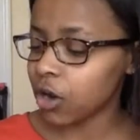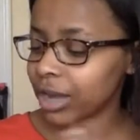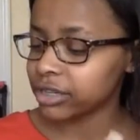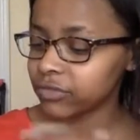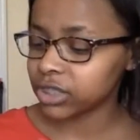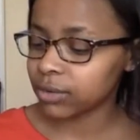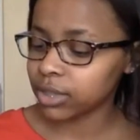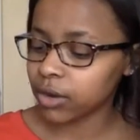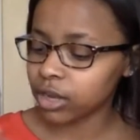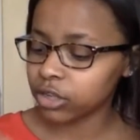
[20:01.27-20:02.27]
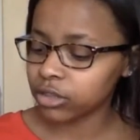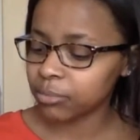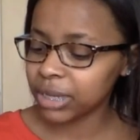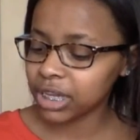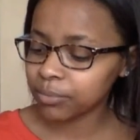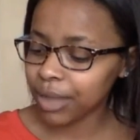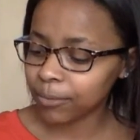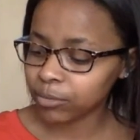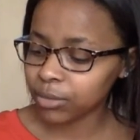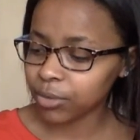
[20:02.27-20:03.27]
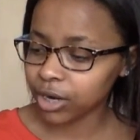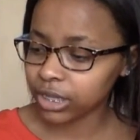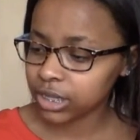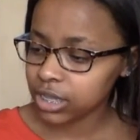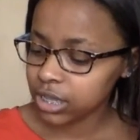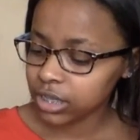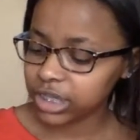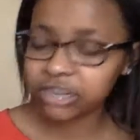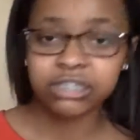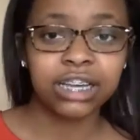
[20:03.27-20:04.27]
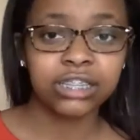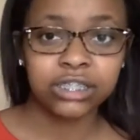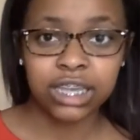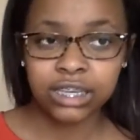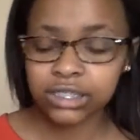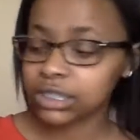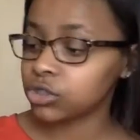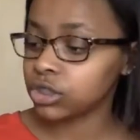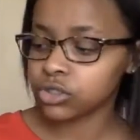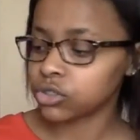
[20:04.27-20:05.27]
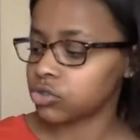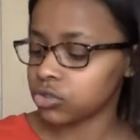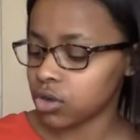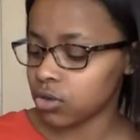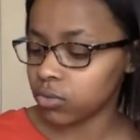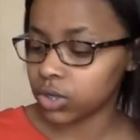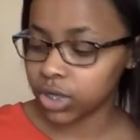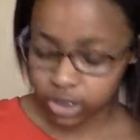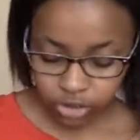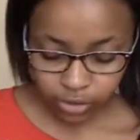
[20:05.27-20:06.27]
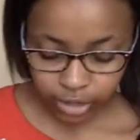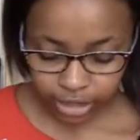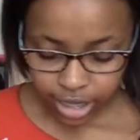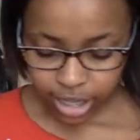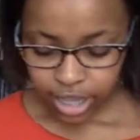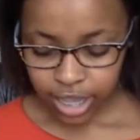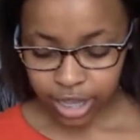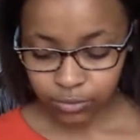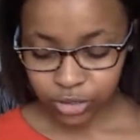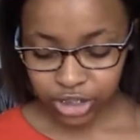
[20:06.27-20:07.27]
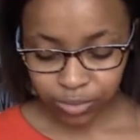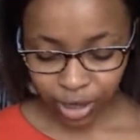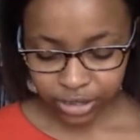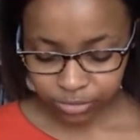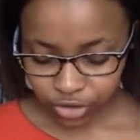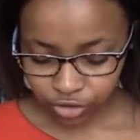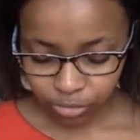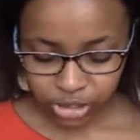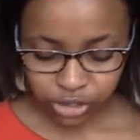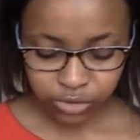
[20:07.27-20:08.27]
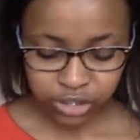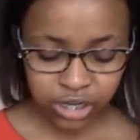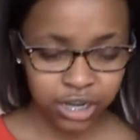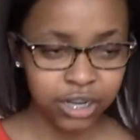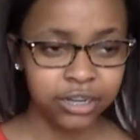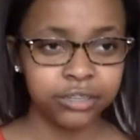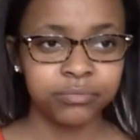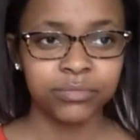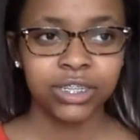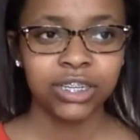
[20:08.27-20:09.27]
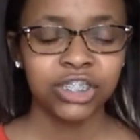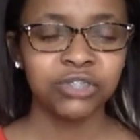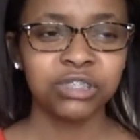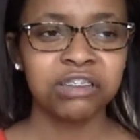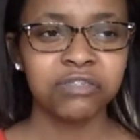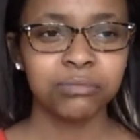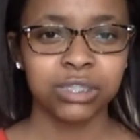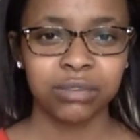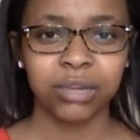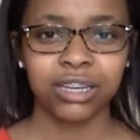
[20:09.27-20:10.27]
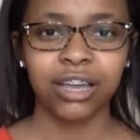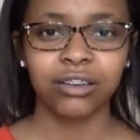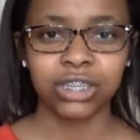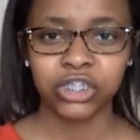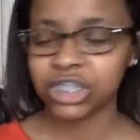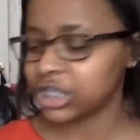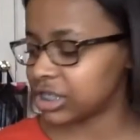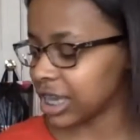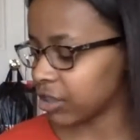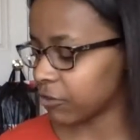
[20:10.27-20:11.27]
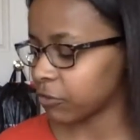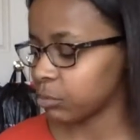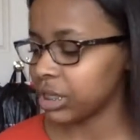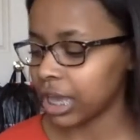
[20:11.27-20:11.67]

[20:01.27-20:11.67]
Oh, I didn't even say what they are. They're the mini peppermint bark Ghirardelli things, and these are so good, so good. And when she bought them, she told me she was gonna um she would give them to somebody else, and she didn't say they were for me.